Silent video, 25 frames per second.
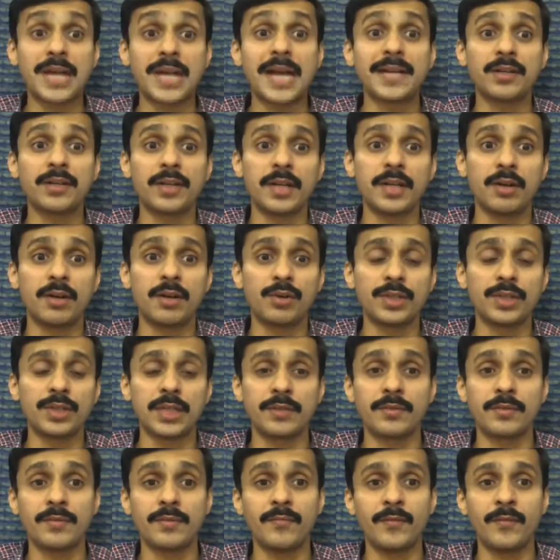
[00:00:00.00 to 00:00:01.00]
your
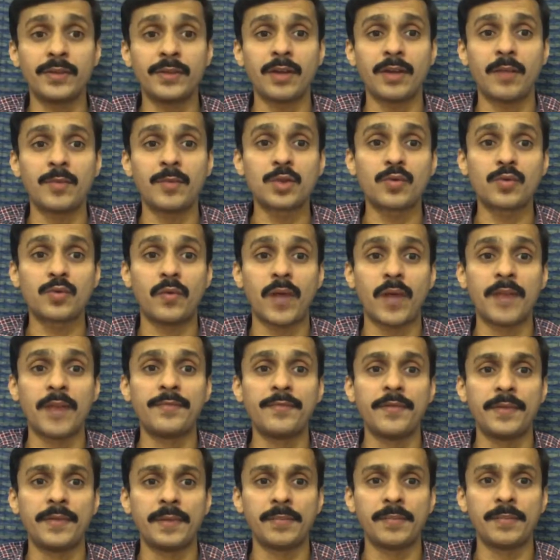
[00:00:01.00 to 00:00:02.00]
negotiation with almost
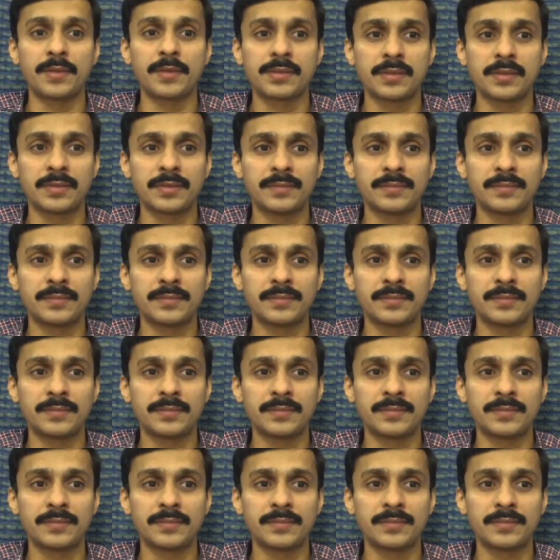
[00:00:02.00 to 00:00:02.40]
150%.